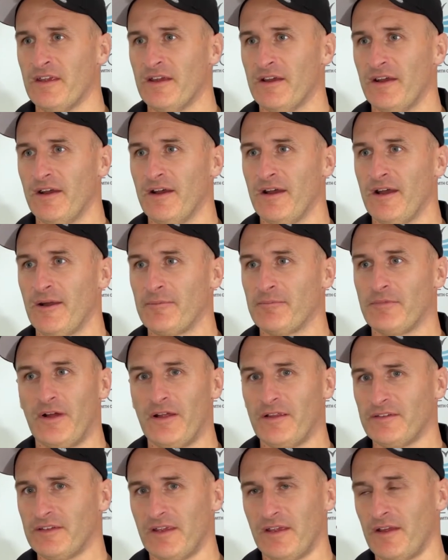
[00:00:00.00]
Um,
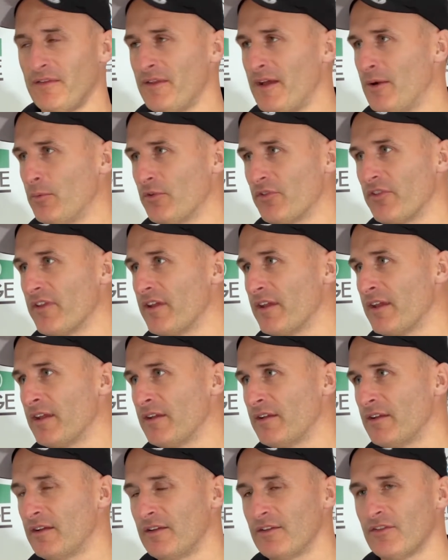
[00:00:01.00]
uh, yeah, and that was there.
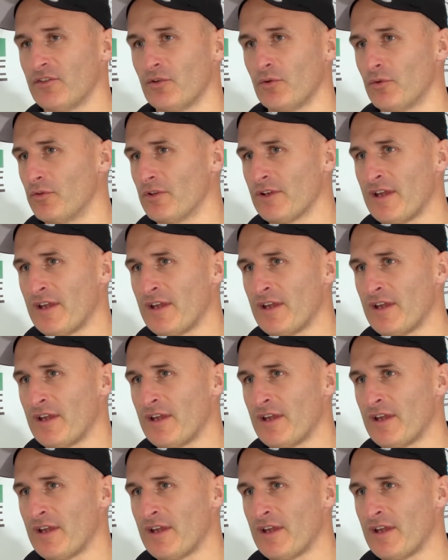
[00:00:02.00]
Uh, so,